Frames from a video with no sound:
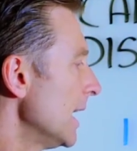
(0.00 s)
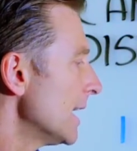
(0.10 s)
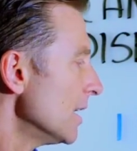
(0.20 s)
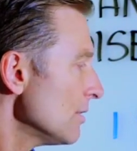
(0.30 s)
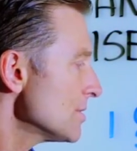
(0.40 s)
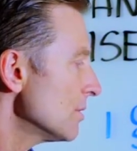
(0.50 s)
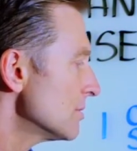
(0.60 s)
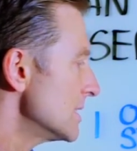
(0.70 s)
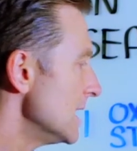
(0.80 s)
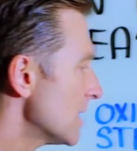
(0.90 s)
It can
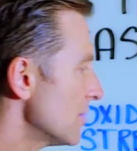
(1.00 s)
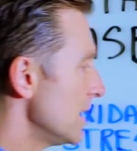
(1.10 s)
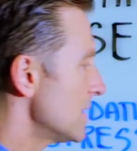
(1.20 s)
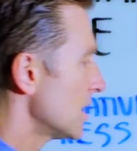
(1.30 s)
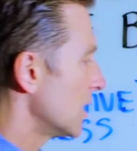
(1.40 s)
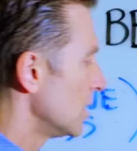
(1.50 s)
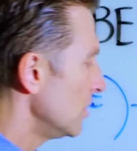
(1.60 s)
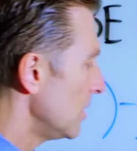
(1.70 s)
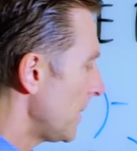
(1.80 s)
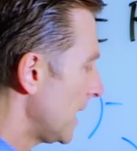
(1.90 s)
also decrease
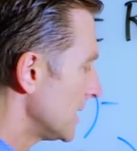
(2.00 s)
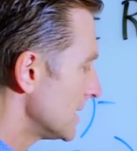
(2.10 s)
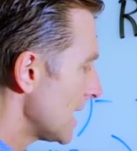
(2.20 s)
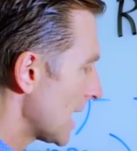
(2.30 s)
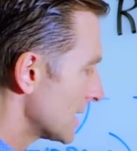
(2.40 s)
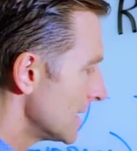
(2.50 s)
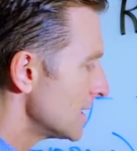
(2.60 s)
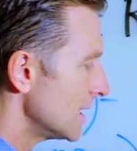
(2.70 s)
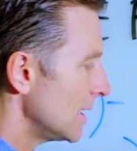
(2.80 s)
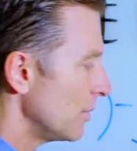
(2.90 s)
glutamate
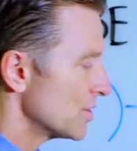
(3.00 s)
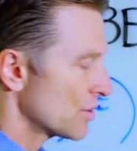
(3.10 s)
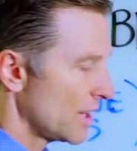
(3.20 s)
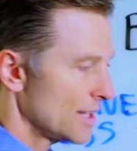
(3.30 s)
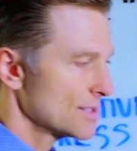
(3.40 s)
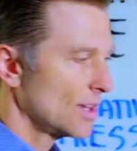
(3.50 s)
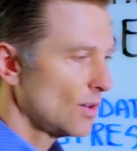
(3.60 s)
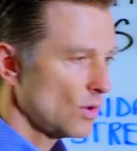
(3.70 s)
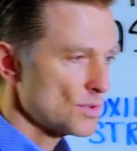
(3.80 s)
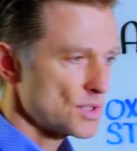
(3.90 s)
toxicity, which creates a
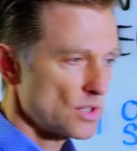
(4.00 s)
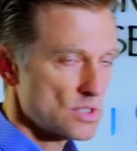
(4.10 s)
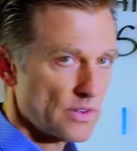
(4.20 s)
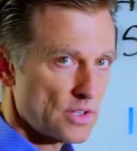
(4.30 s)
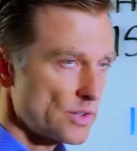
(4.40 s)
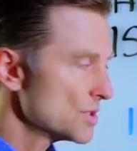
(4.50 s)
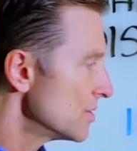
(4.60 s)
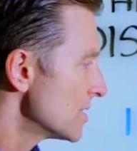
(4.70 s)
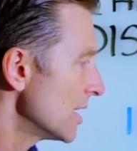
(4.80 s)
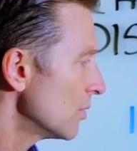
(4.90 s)
whole series of other issues.